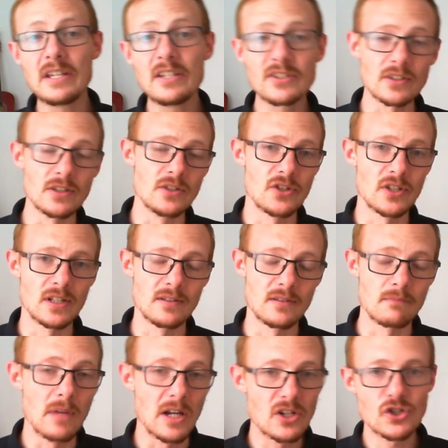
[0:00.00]

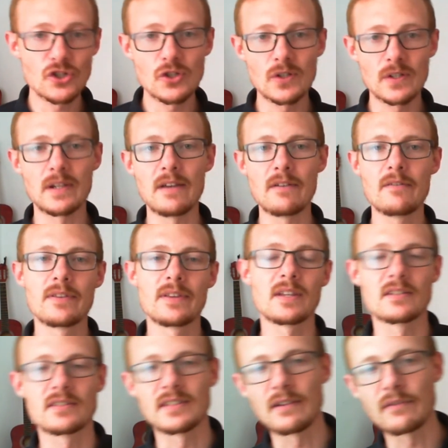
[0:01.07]
research, and make sure that
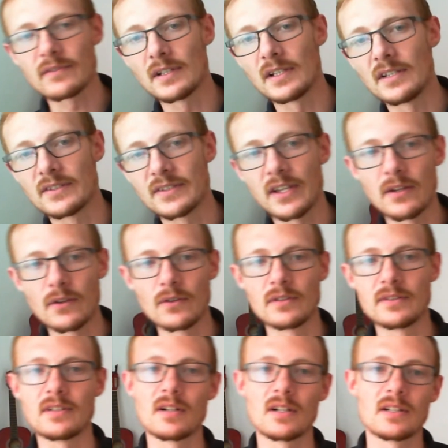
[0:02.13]
everything is definitely
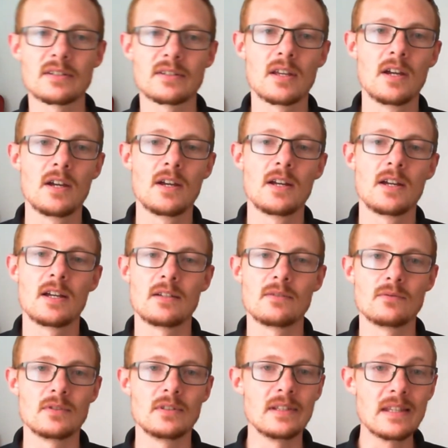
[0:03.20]
securitized.
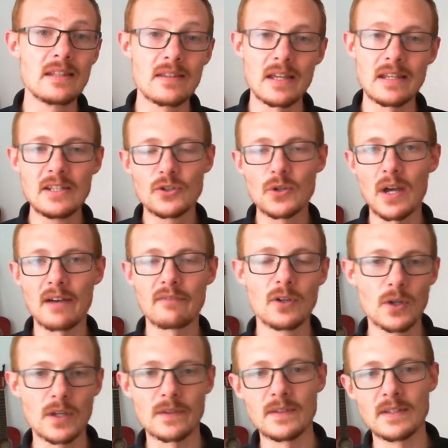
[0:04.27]
They need to
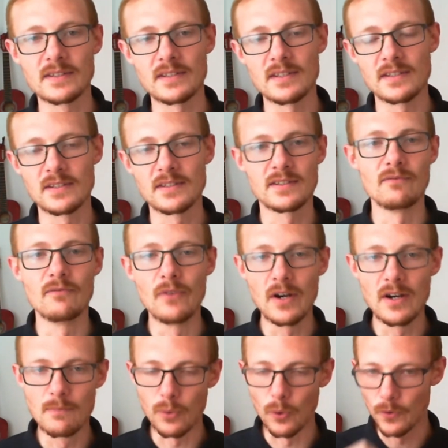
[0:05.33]
have a look at this. This is
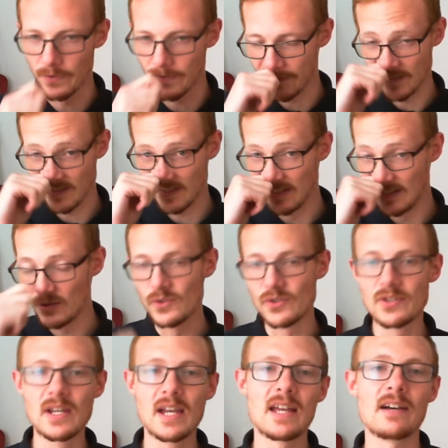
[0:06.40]
some very important things they
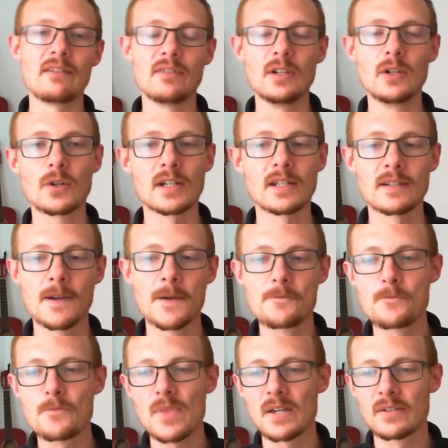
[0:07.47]
need to have a look at.
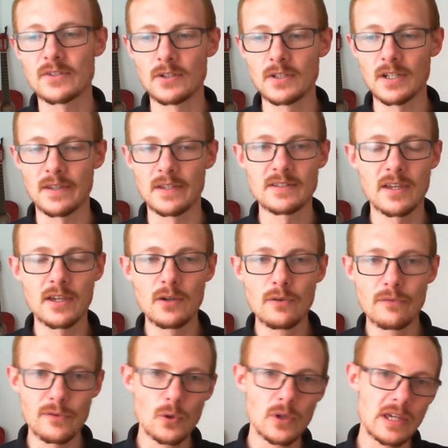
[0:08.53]
So yeah, there's
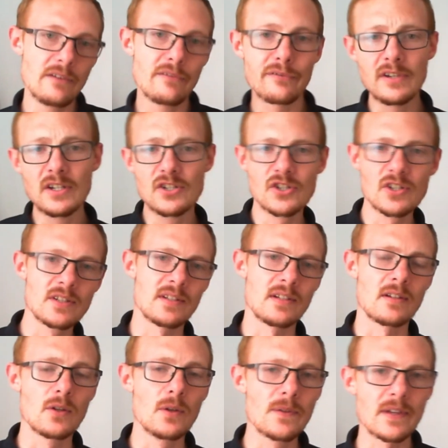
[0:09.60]
a few key
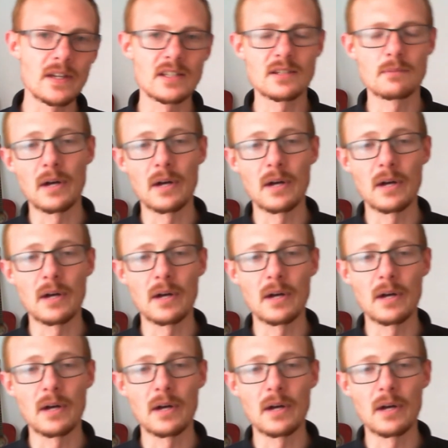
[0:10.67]
features and good